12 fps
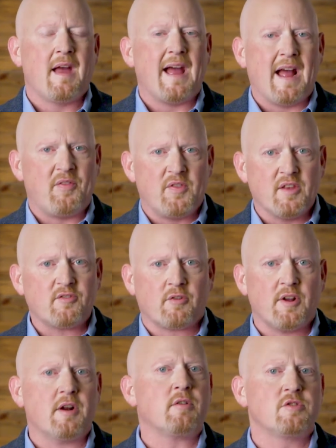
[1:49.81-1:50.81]
At this
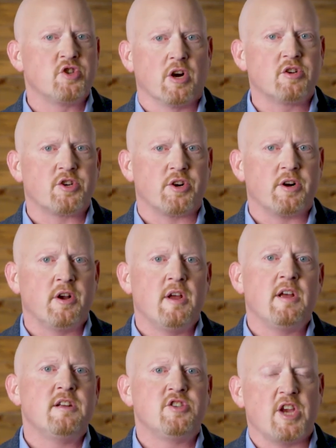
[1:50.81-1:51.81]
critical juncture,
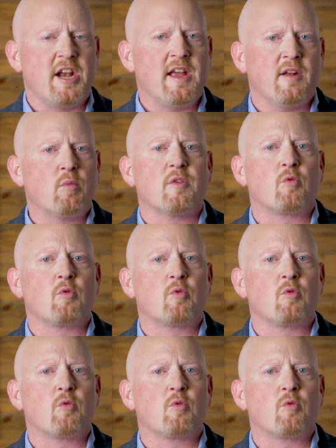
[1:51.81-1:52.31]
JD Edwards